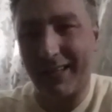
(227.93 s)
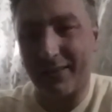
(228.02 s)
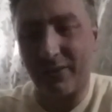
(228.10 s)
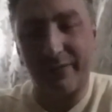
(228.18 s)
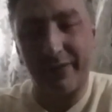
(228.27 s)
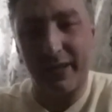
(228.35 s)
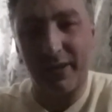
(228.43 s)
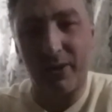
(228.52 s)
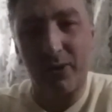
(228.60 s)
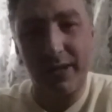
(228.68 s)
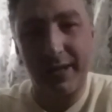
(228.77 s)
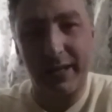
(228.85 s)
It's not very
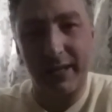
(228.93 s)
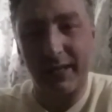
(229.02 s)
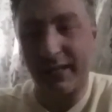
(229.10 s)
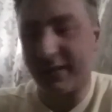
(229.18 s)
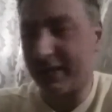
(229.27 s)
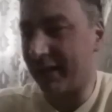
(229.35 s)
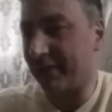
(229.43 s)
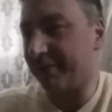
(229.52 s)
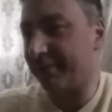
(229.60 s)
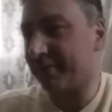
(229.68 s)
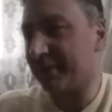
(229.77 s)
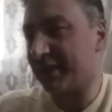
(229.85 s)
coconutty type
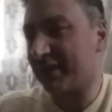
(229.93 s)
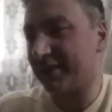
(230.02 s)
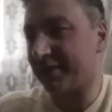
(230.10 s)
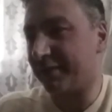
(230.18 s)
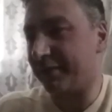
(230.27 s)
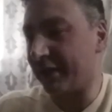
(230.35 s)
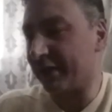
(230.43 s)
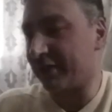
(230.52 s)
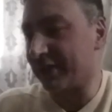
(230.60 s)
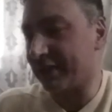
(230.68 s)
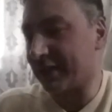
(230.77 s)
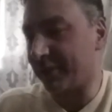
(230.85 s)

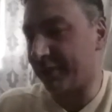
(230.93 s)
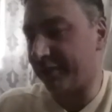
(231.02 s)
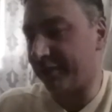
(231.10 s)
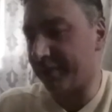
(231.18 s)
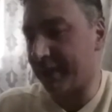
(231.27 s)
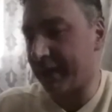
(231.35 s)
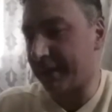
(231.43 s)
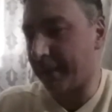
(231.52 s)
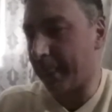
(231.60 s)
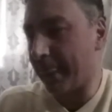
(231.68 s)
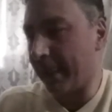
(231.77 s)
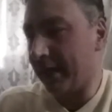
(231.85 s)
fragrance coming from that.
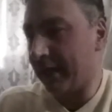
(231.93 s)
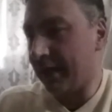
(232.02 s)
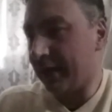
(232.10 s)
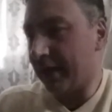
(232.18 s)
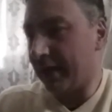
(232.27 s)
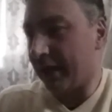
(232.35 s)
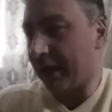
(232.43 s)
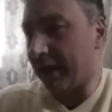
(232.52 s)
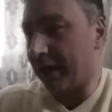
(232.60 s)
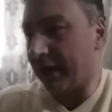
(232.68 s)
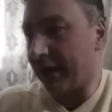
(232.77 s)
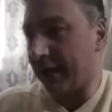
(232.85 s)

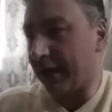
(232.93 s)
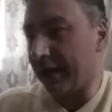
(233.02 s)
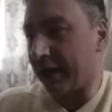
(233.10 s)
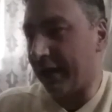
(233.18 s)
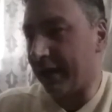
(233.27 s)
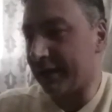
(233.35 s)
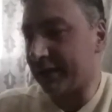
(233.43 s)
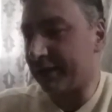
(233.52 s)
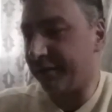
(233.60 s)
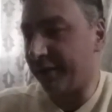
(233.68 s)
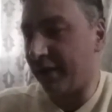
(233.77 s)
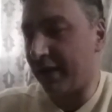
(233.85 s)

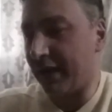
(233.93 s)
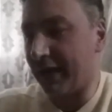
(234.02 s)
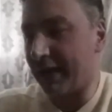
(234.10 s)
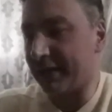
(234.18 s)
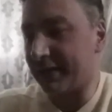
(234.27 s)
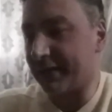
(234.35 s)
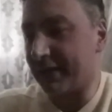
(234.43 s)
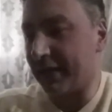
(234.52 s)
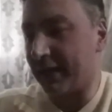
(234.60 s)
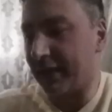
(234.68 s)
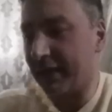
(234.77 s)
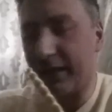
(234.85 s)
As far as
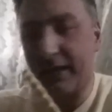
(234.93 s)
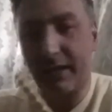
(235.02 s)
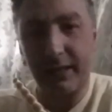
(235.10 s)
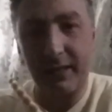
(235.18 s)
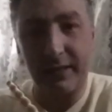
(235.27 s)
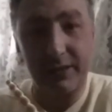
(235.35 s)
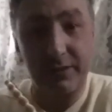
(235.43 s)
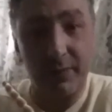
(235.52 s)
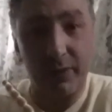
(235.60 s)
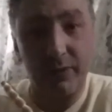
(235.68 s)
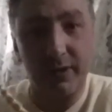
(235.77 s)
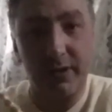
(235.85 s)
the
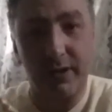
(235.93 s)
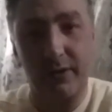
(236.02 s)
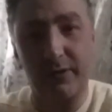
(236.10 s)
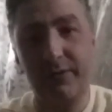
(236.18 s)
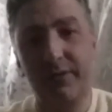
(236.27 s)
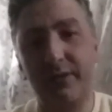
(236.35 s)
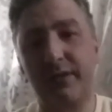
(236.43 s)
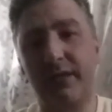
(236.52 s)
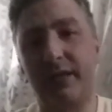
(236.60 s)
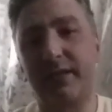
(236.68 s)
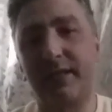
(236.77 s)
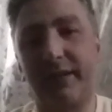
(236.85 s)
smoke goes,
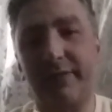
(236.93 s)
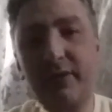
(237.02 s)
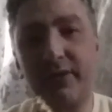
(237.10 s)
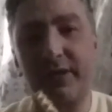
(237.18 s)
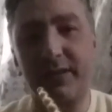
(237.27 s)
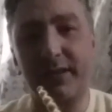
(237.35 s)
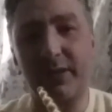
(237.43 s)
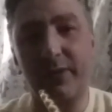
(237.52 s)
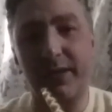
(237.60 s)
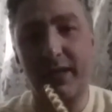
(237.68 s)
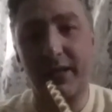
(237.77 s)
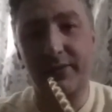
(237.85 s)
let's have a look and see
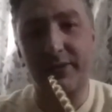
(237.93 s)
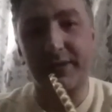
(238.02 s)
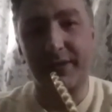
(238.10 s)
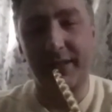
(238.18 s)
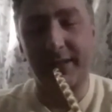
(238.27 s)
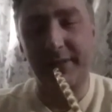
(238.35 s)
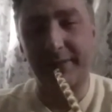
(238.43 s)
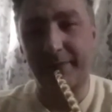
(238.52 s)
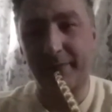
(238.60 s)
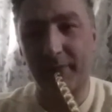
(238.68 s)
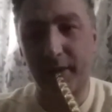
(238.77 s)
what the clouds are saying.